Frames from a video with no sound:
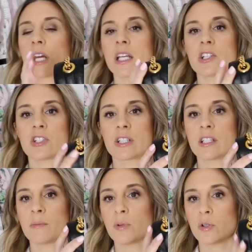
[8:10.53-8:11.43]
It is
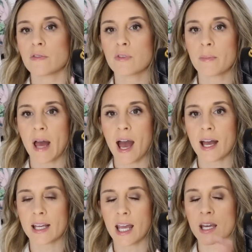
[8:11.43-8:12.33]
just a beautiful
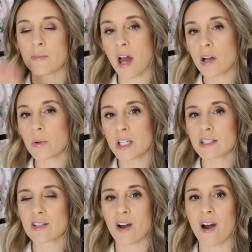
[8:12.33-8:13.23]
bag, and I'm not going
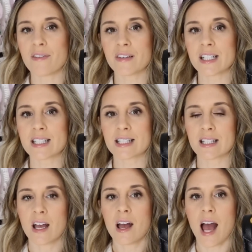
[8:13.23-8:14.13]
into the
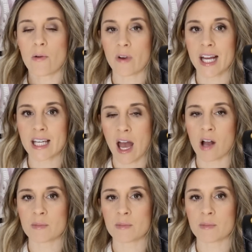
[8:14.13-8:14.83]
office right now.